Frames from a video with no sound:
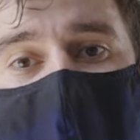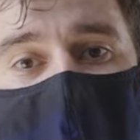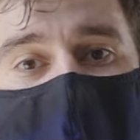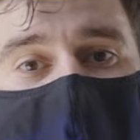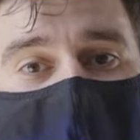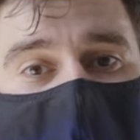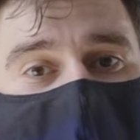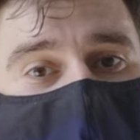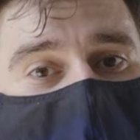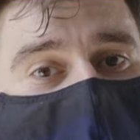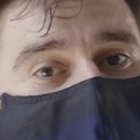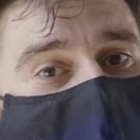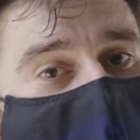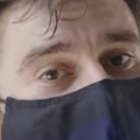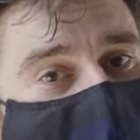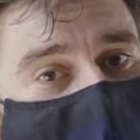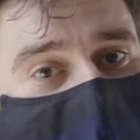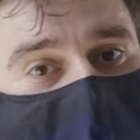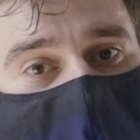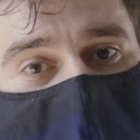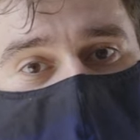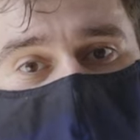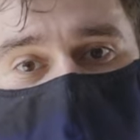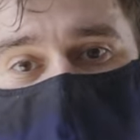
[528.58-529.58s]
and
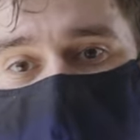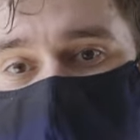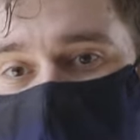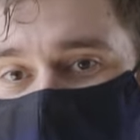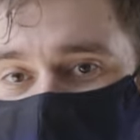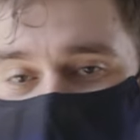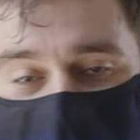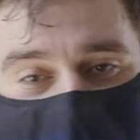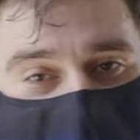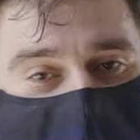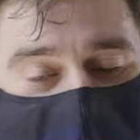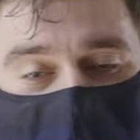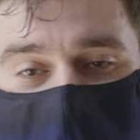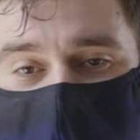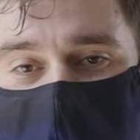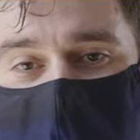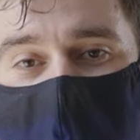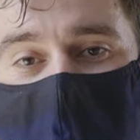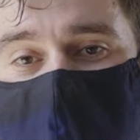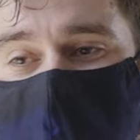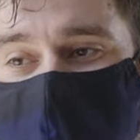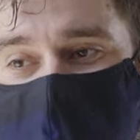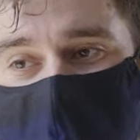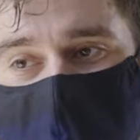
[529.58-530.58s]
uh,
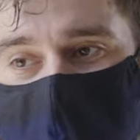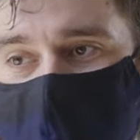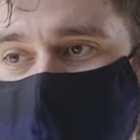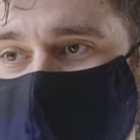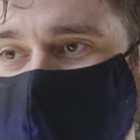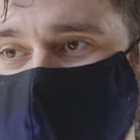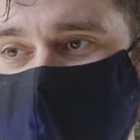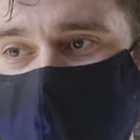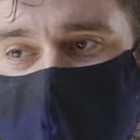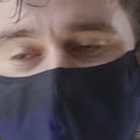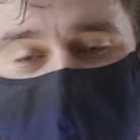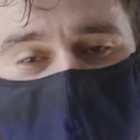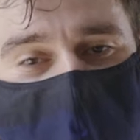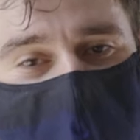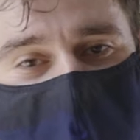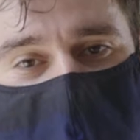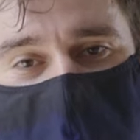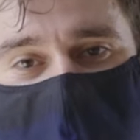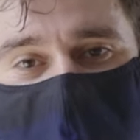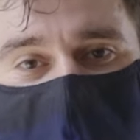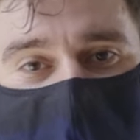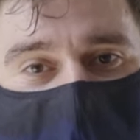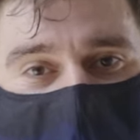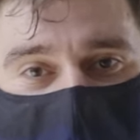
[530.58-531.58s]
subscribe for more videos
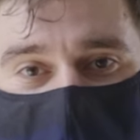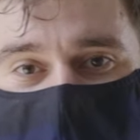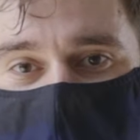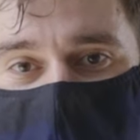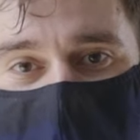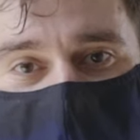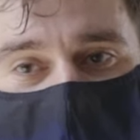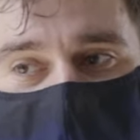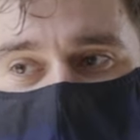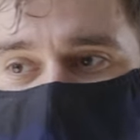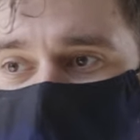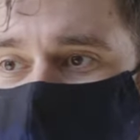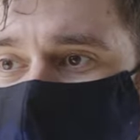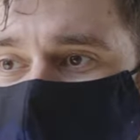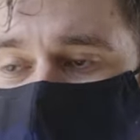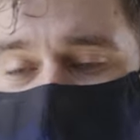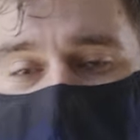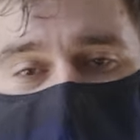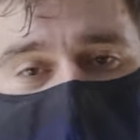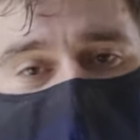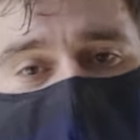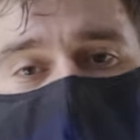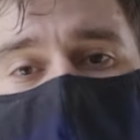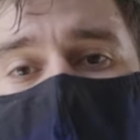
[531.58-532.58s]
like this. You know,
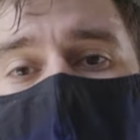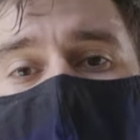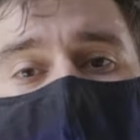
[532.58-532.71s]
sometimes